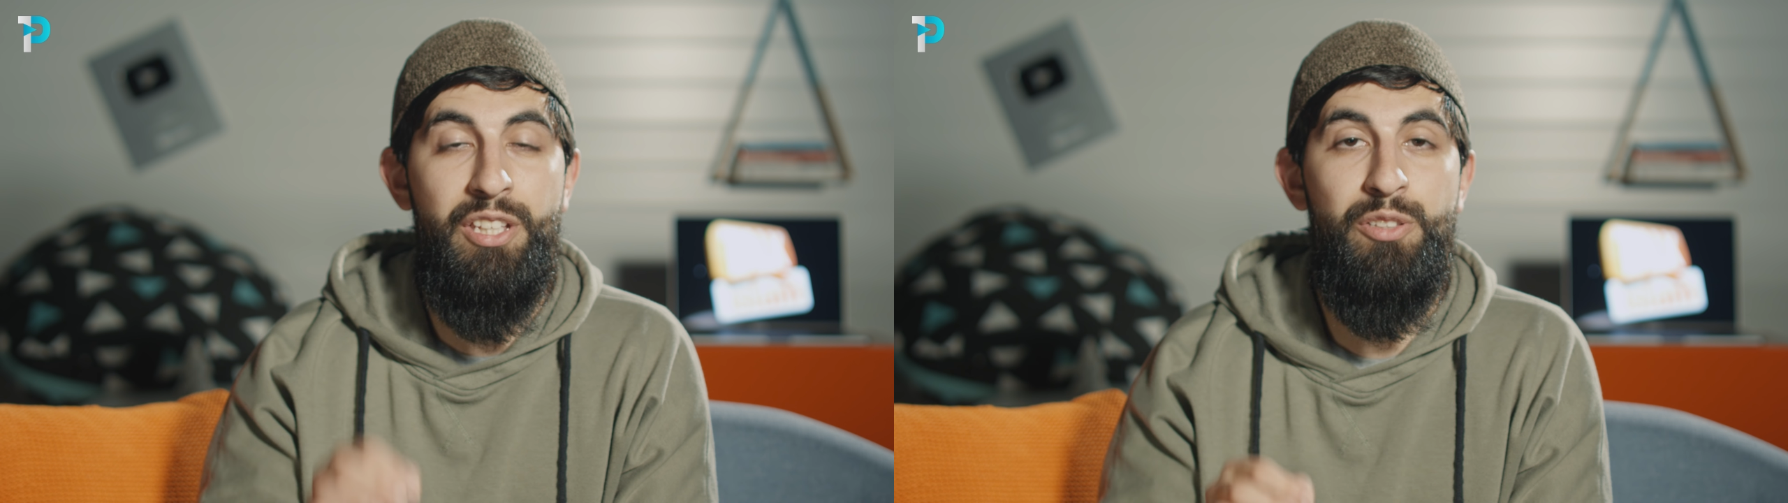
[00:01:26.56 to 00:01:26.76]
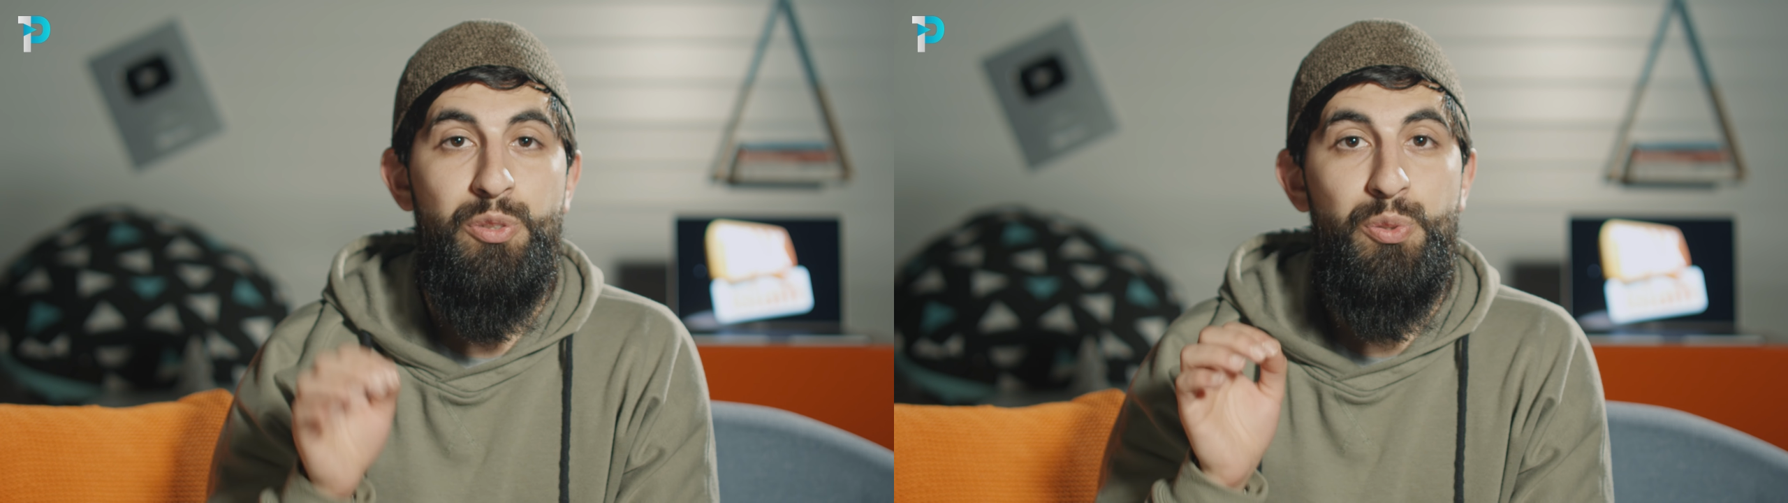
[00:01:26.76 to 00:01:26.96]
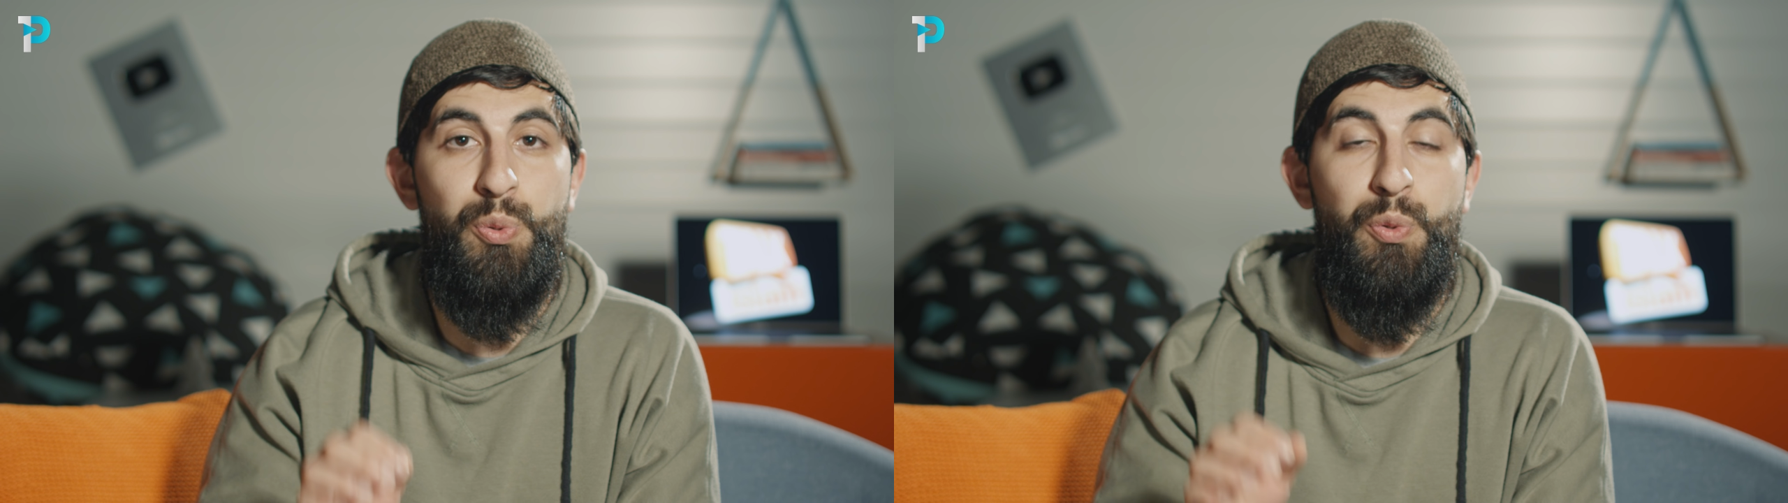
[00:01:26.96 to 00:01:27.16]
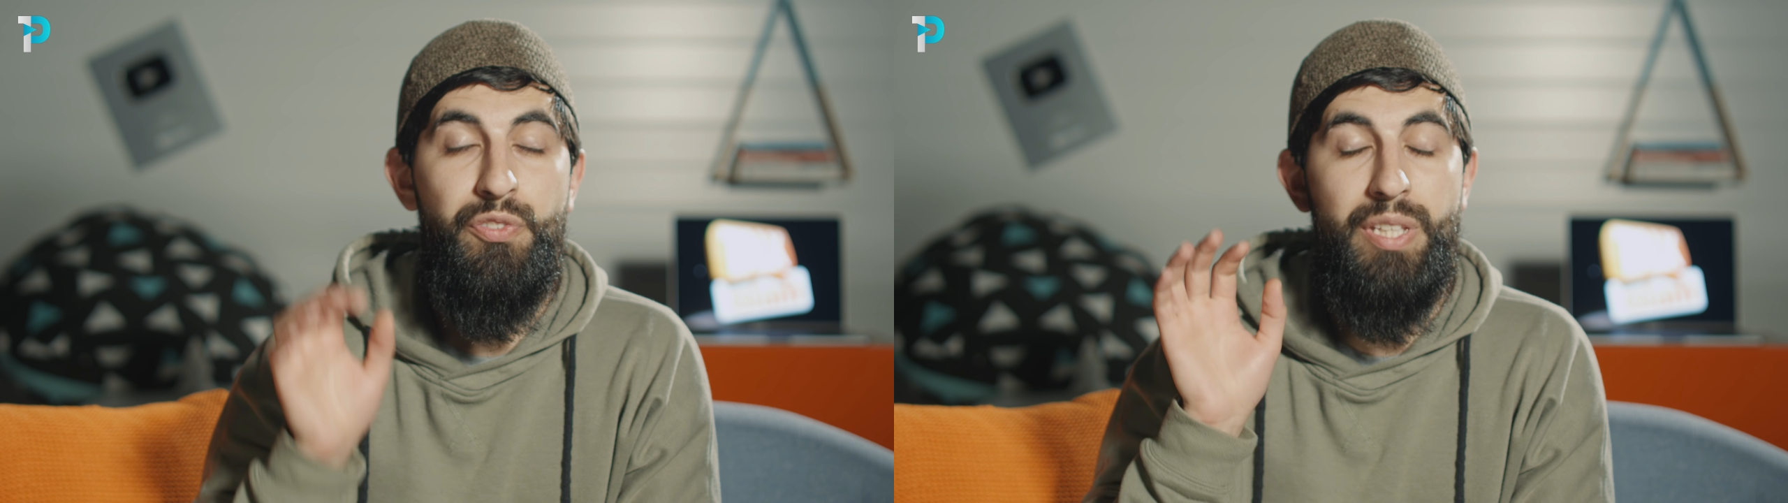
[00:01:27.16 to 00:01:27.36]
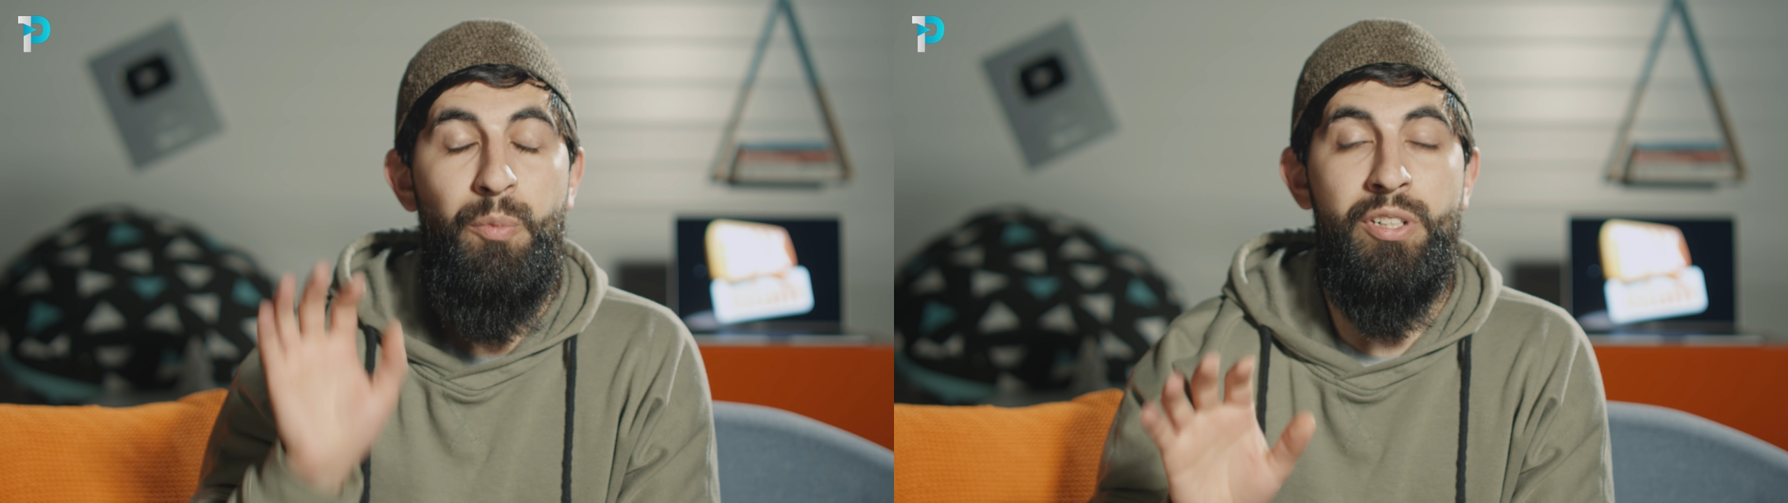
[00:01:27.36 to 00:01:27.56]
thing to do
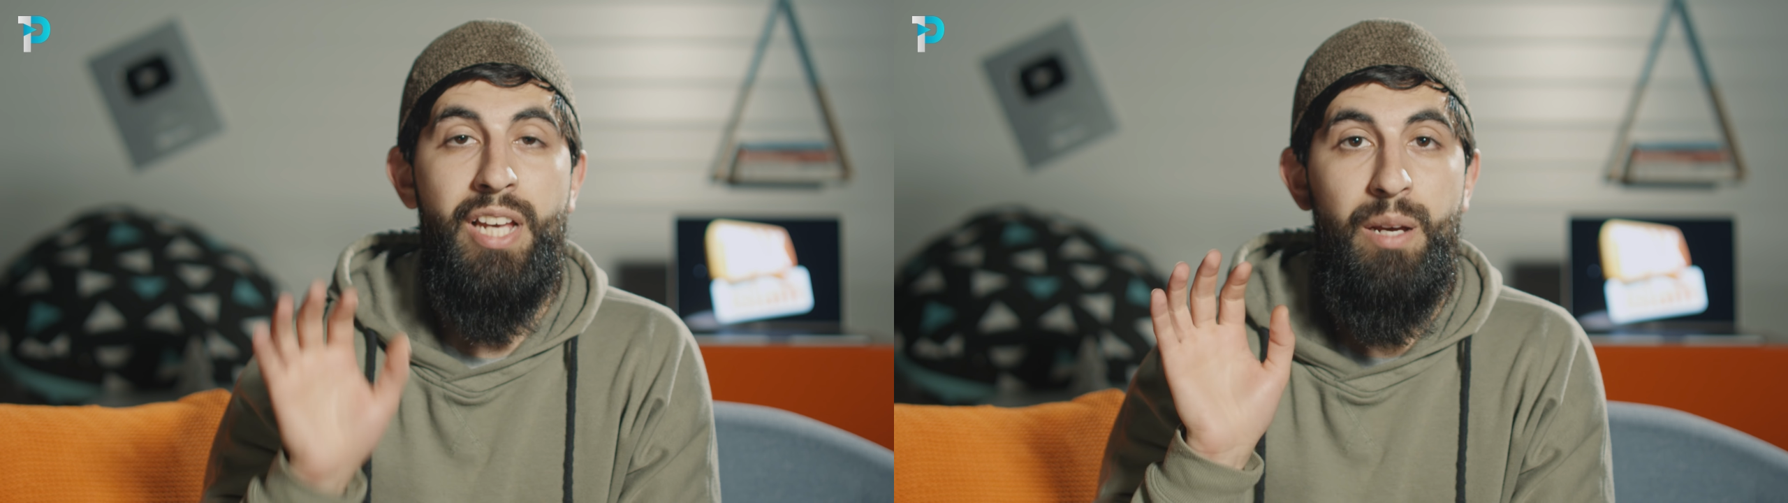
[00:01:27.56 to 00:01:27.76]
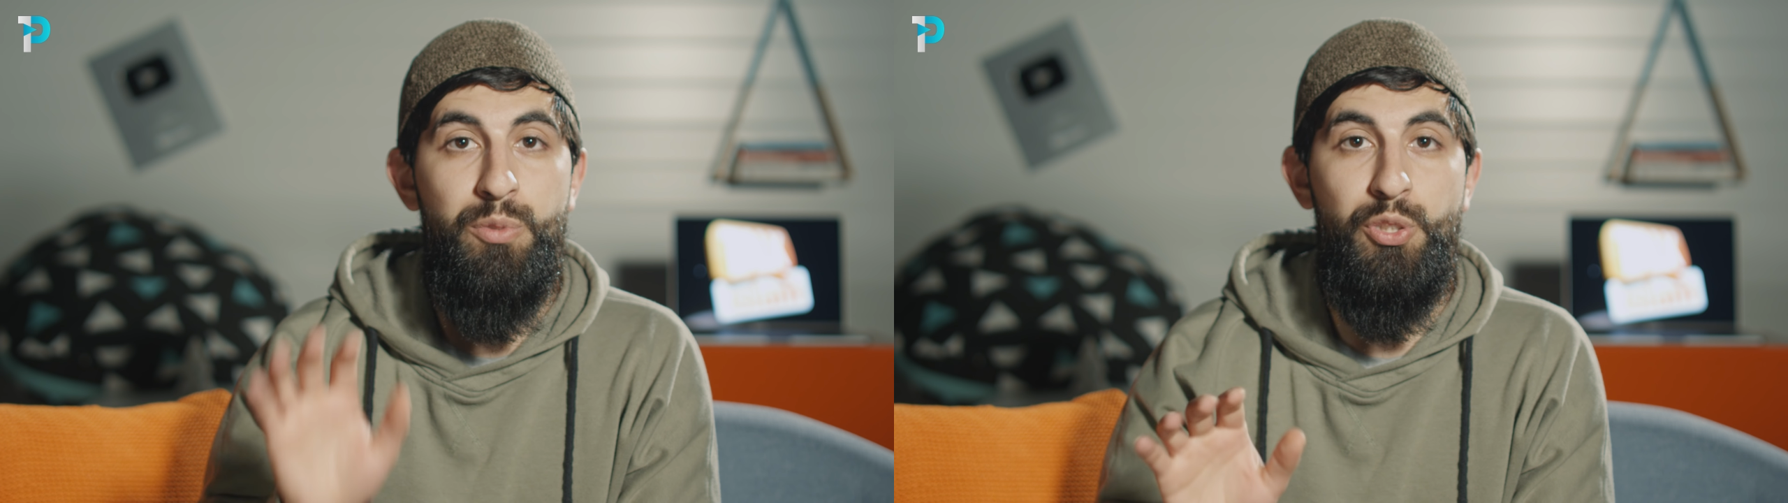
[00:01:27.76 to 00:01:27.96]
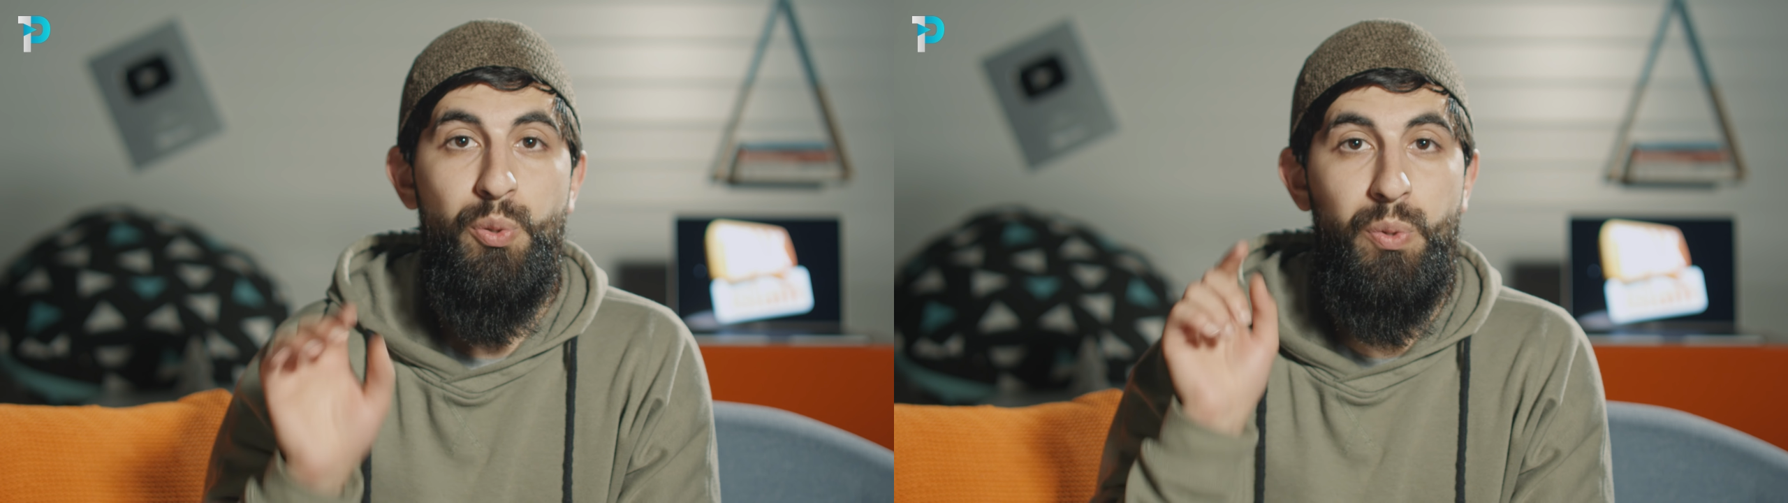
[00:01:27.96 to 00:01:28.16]
if someone comes to